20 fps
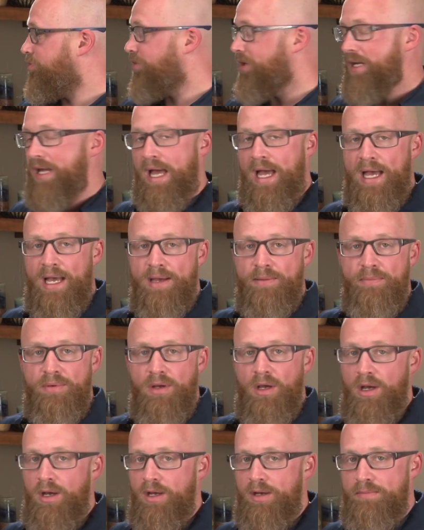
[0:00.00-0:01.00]
rehab.
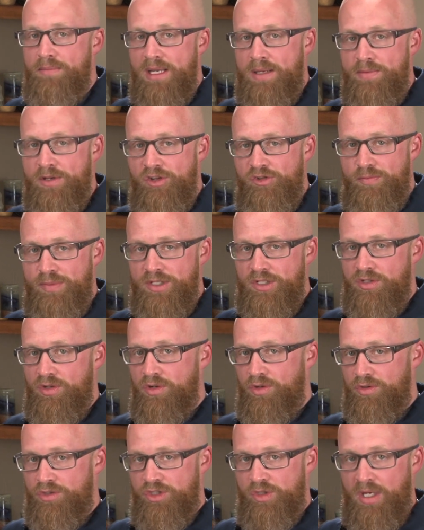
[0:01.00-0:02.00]
Maybe you've been
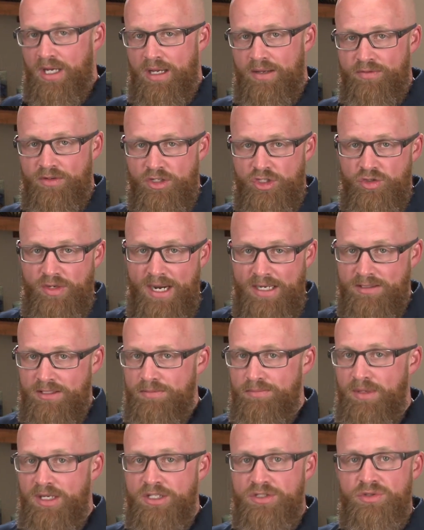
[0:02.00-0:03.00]
told you have
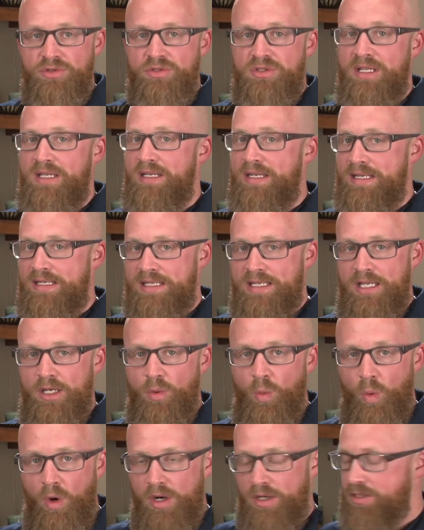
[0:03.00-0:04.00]
contracted muscles that need to
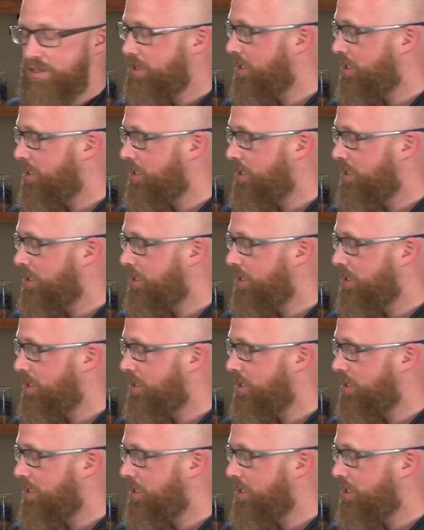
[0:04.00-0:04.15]
get work